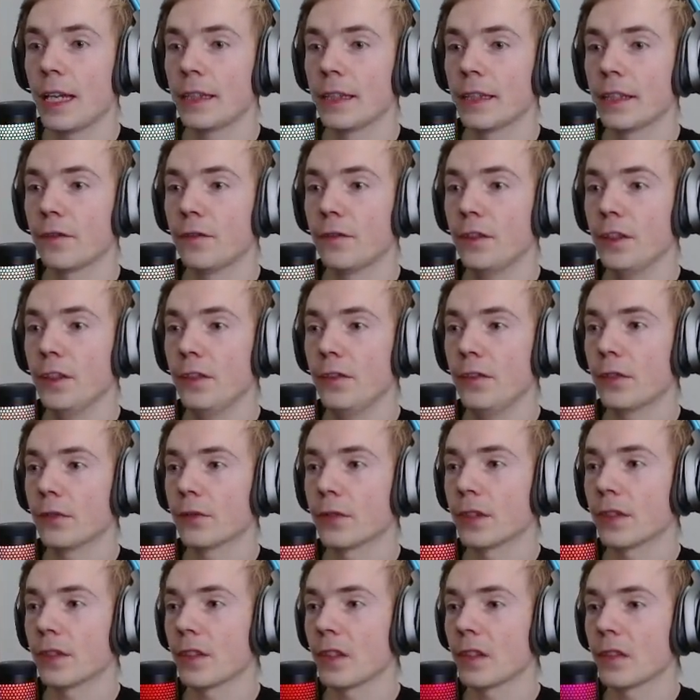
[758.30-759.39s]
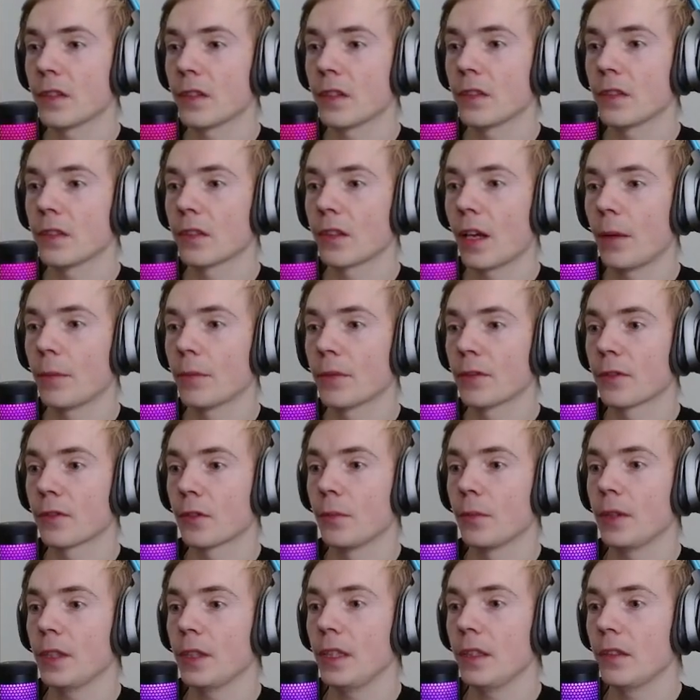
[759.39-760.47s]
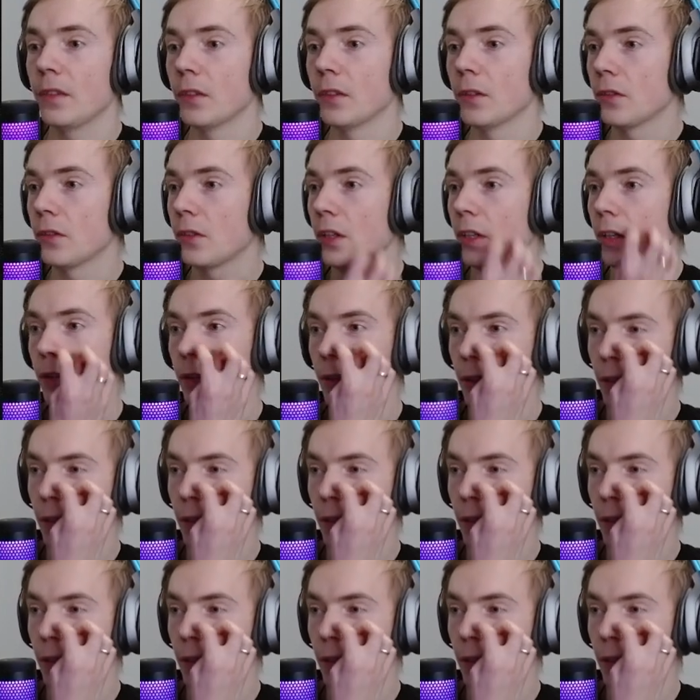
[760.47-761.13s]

the 5th resistance comes from these nodes here,